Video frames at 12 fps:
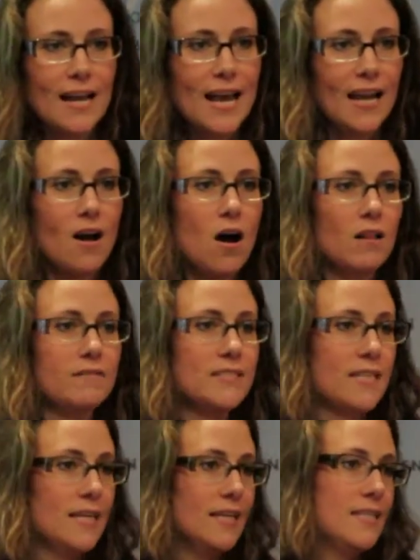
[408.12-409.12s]
and all of a
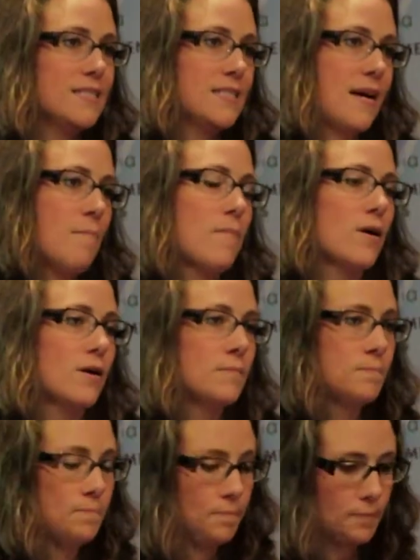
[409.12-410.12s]
sudden in December,
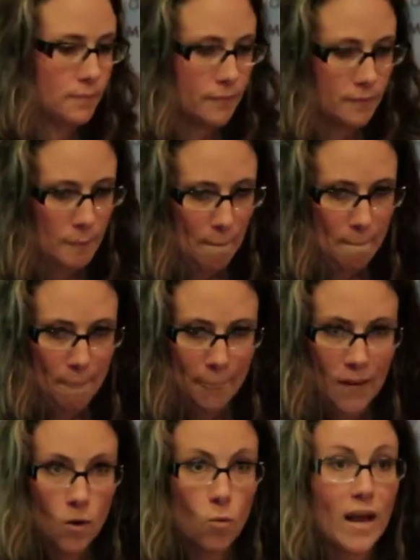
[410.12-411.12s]

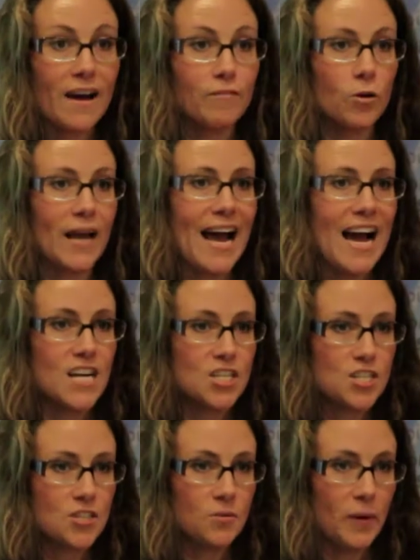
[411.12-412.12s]
we have no
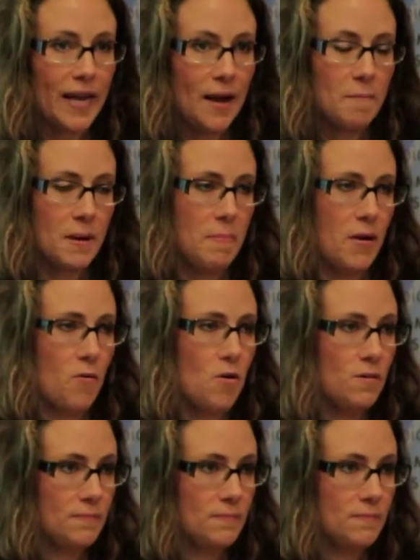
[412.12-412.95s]
cash. We can't make payroll.